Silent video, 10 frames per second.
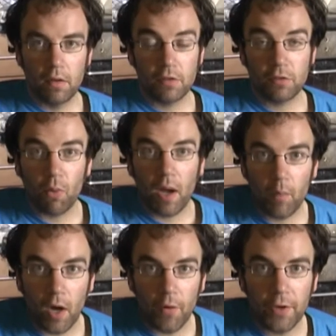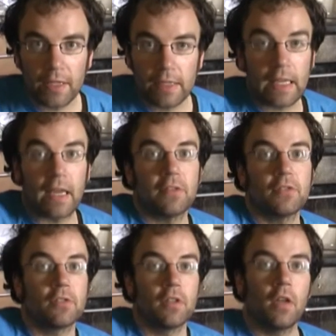So where were we?
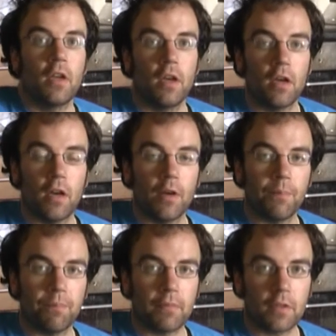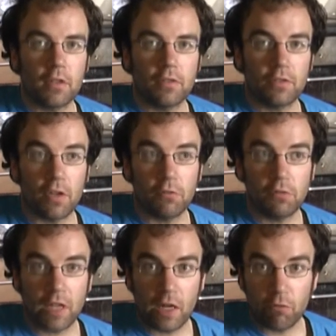Yes. So
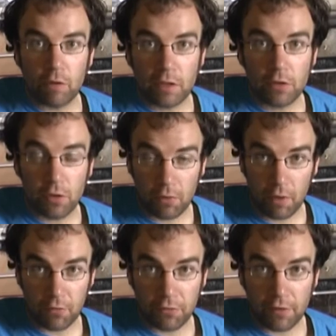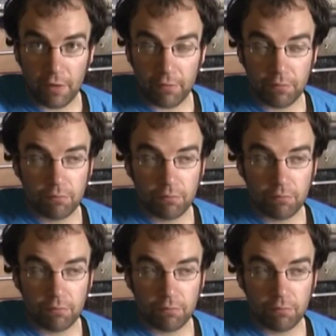January 2007.